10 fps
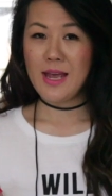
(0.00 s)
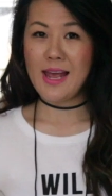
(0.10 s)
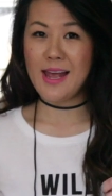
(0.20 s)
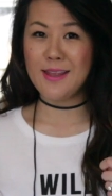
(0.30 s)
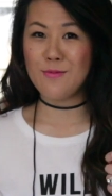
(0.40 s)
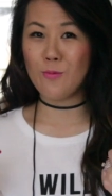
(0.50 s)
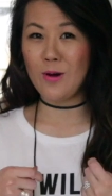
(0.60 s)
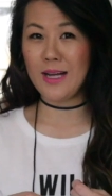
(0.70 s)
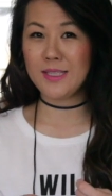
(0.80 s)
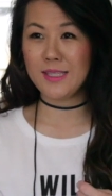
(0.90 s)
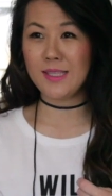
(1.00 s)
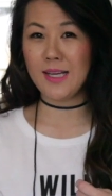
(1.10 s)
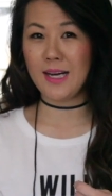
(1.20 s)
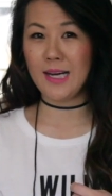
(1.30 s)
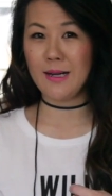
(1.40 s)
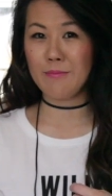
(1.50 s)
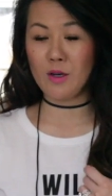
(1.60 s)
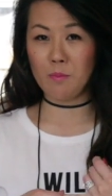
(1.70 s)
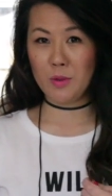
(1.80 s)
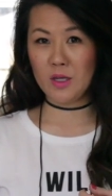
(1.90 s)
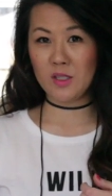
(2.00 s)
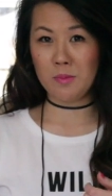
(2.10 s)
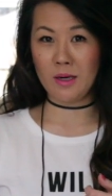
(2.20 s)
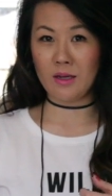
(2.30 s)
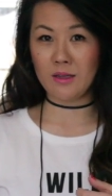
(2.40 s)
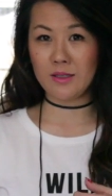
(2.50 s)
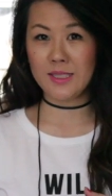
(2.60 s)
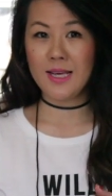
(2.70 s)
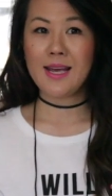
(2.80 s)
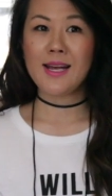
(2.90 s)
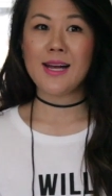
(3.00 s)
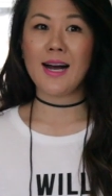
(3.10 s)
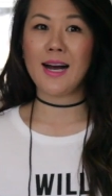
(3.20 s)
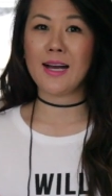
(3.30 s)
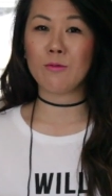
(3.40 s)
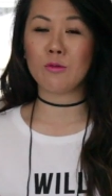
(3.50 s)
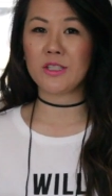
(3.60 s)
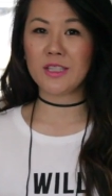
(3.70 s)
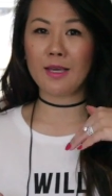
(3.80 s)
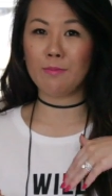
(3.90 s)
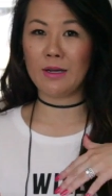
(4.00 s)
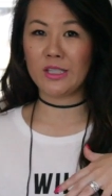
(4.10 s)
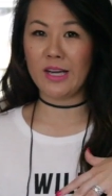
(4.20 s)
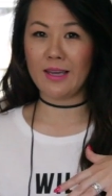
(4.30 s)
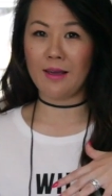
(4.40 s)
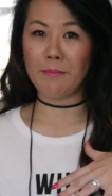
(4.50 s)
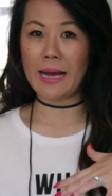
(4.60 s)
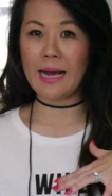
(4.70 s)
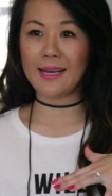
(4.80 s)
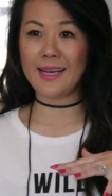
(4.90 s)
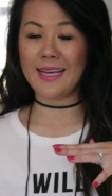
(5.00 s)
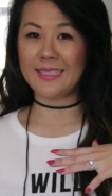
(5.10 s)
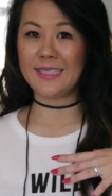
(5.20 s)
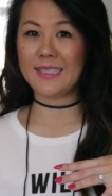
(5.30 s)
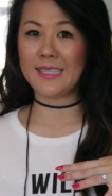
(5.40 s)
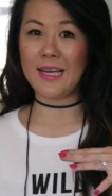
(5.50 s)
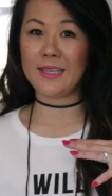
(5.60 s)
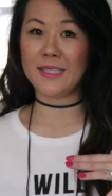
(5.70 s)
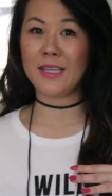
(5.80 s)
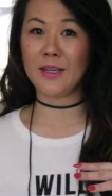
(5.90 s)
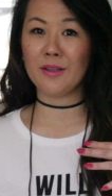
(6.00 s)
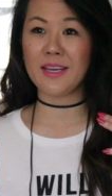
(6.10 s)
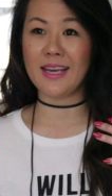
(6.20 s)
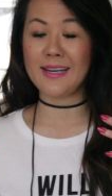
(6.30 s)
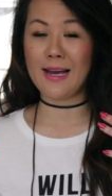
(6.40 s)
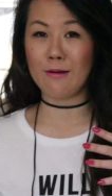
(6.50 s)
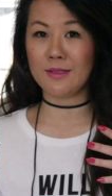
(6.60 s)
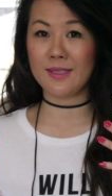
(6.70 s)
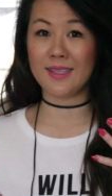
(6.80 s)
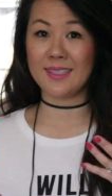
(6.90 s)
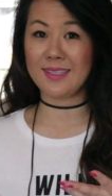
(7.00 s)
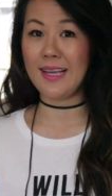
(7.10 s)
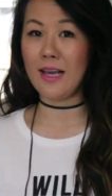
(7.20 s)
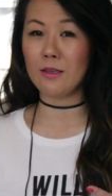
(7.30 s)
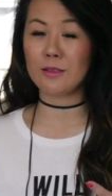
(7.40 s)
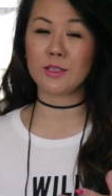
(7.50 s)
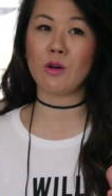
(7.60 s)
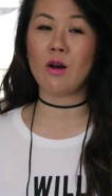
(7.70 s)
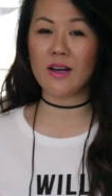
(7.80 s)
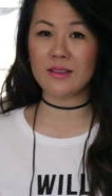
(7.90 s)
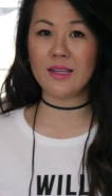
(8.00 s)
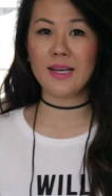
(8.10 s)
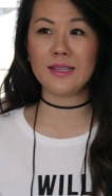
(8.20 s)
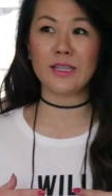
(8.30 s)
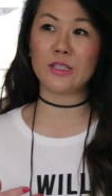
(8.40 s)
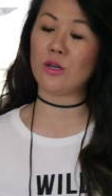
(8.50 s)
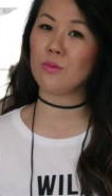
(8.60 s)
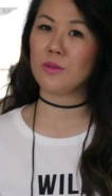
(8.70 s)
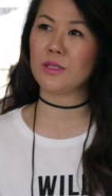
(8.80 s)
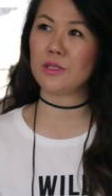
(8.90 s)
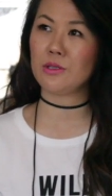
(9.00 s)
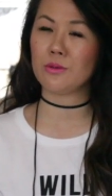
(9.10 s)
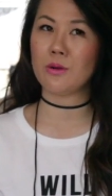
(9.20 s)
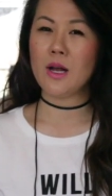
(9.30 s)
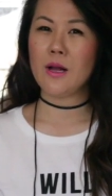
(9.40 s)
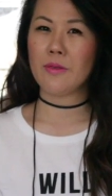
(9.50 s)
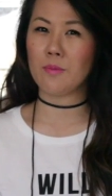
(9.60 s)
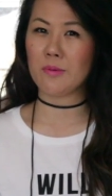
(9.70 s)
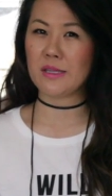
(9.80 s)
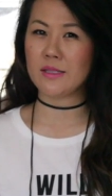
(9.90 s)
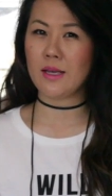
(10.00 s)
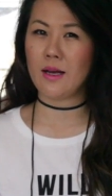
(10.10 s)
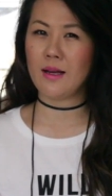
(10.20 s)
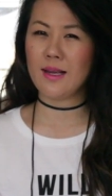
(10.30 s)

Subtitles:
And once they're bookmarked, I will just keep on checking back until they announce the sale. So online, they don't really do the pre-sale.